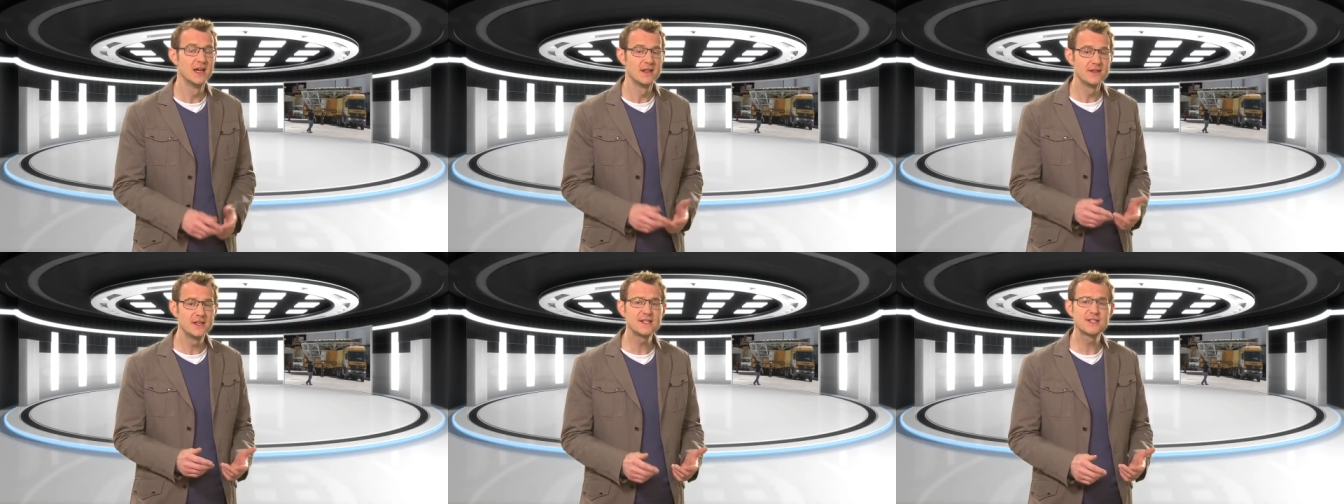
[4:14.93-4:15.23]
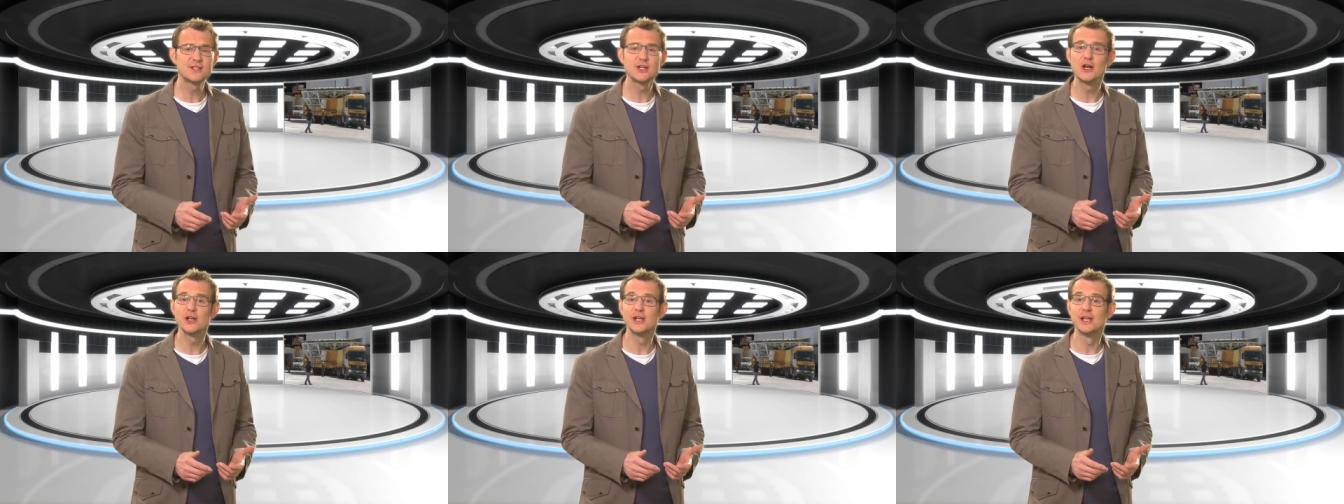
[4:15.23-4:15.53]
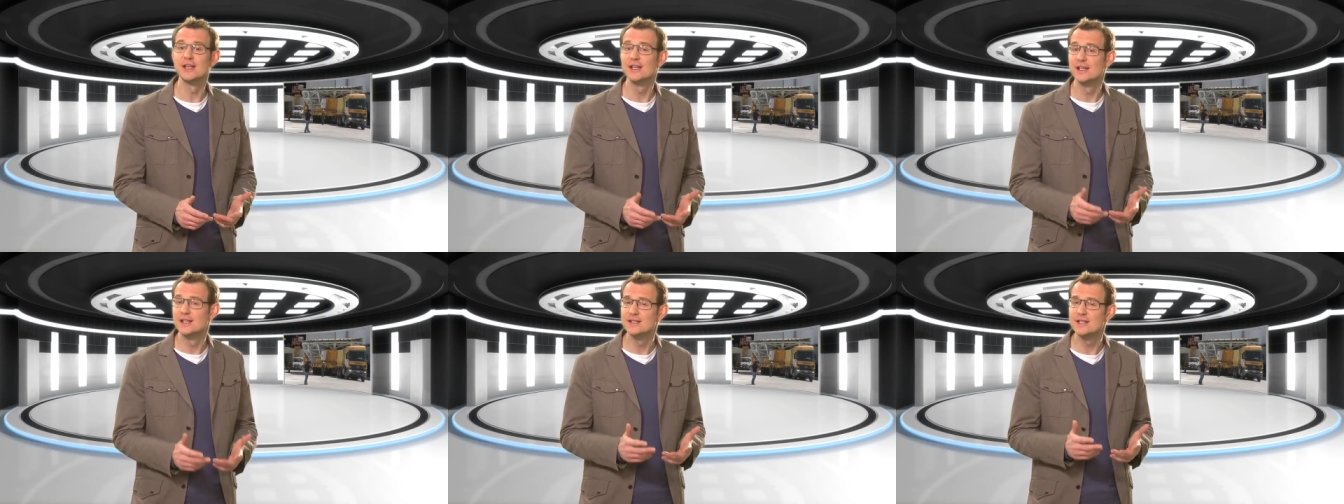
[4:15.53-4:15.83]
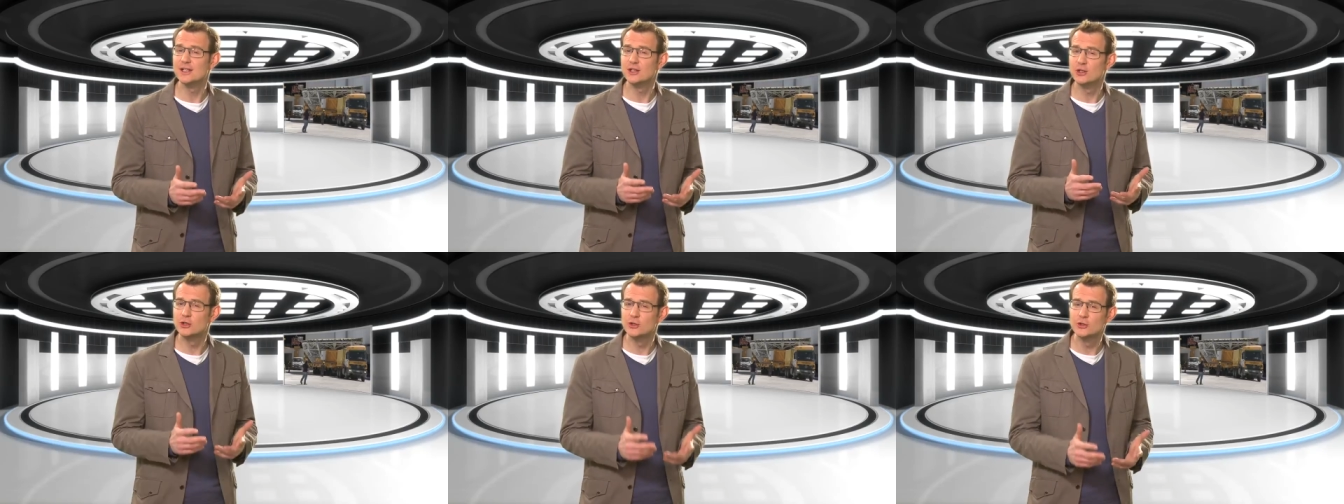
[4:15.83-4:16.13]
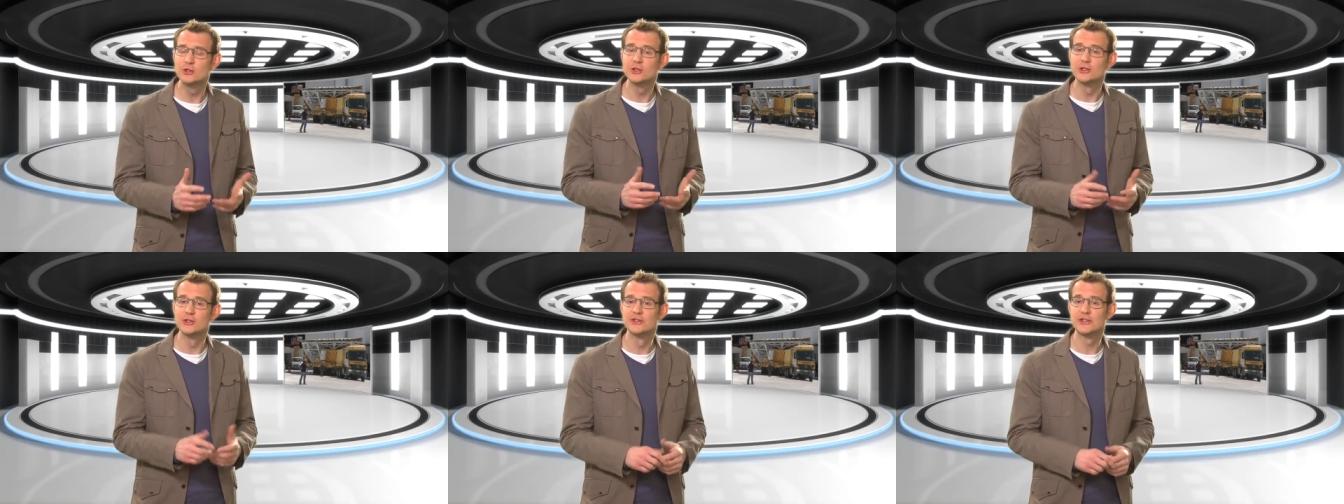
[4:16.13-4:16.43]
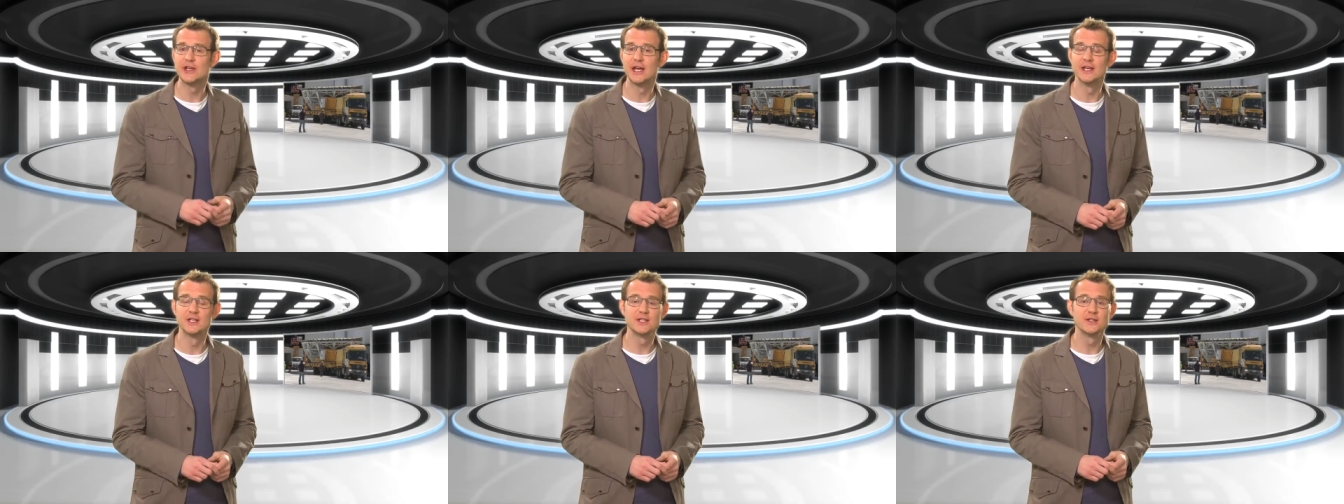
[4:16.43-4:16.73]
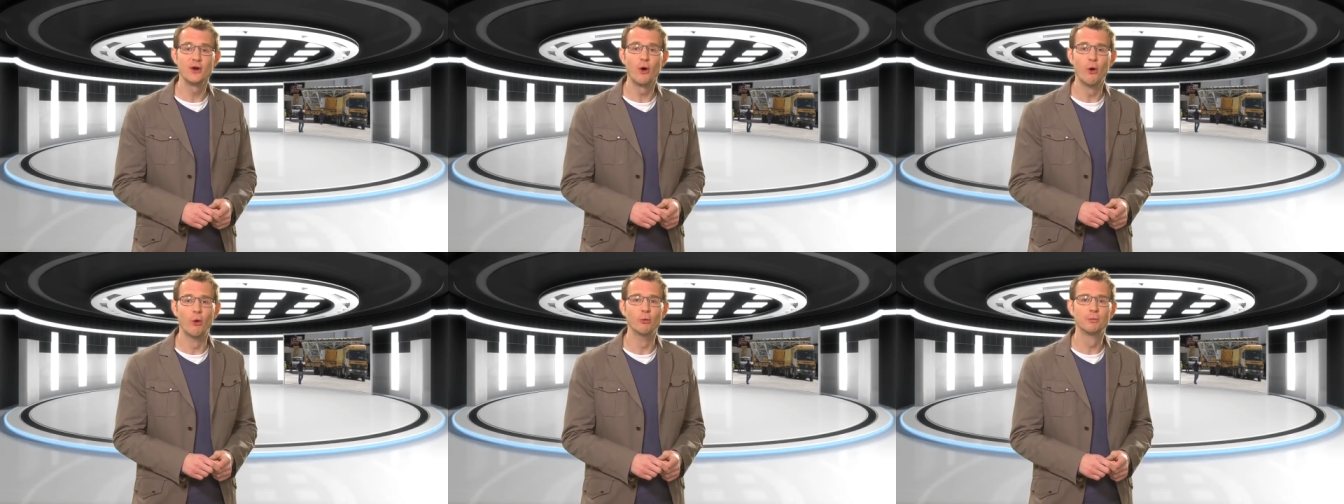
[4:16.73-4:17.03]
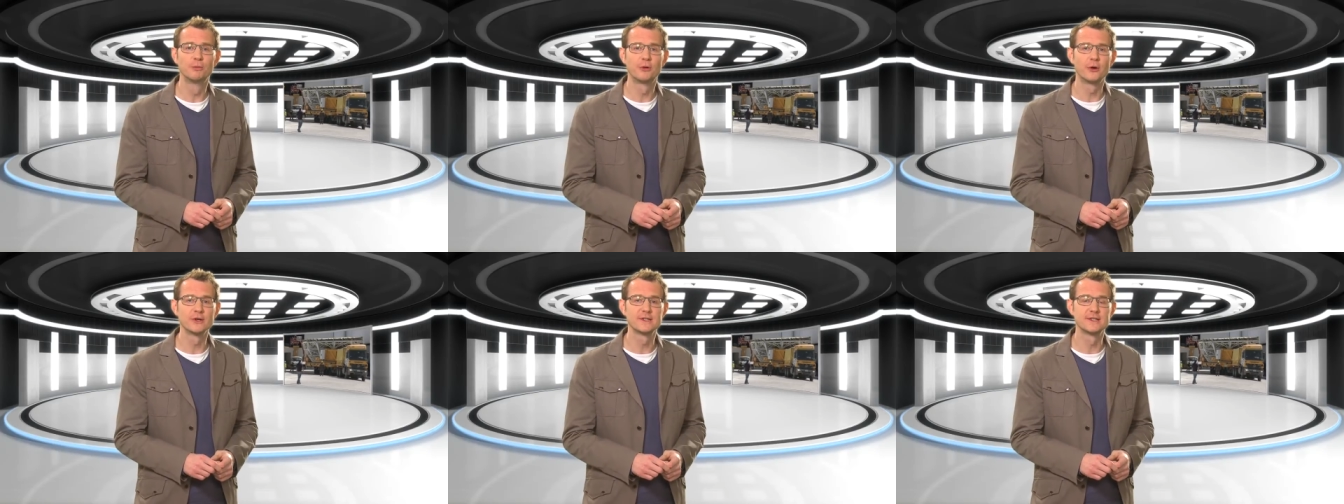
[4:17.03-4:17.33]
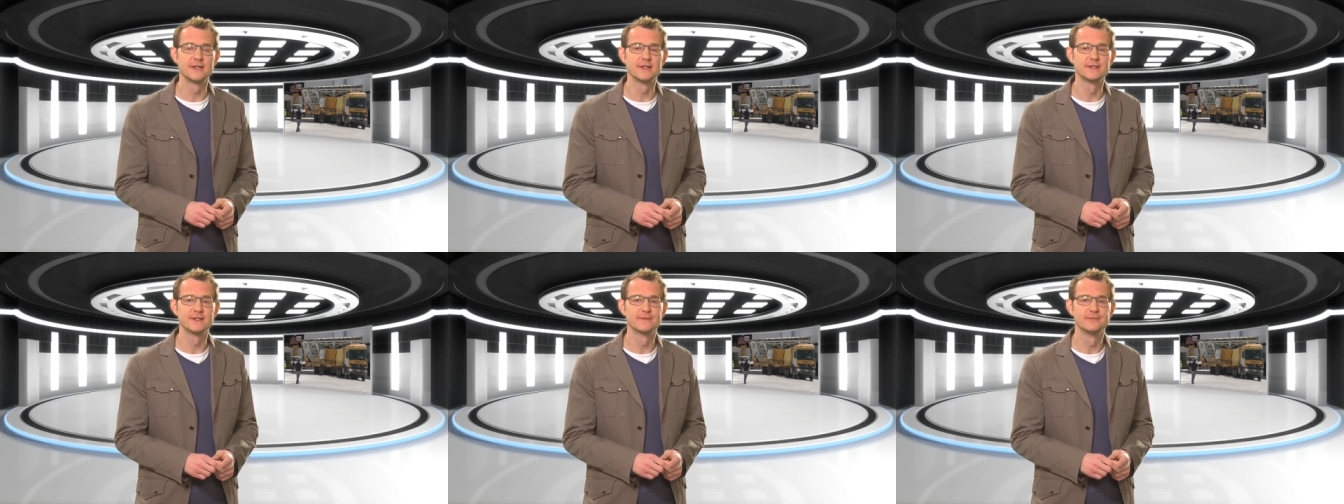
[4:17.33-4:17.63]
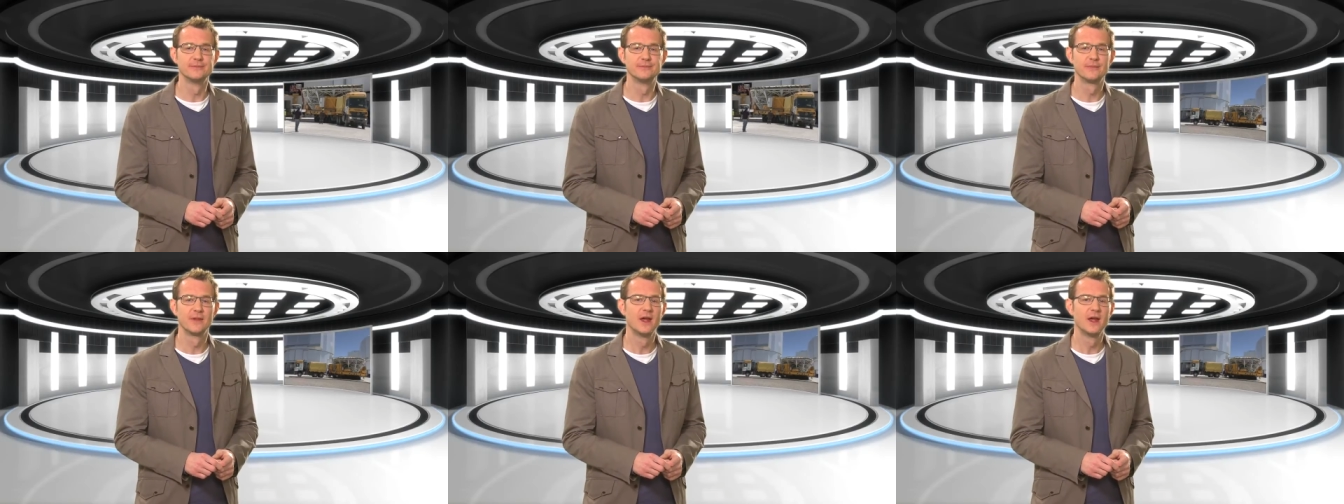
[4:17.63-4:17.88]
This journey is a crucial stage in the whole process.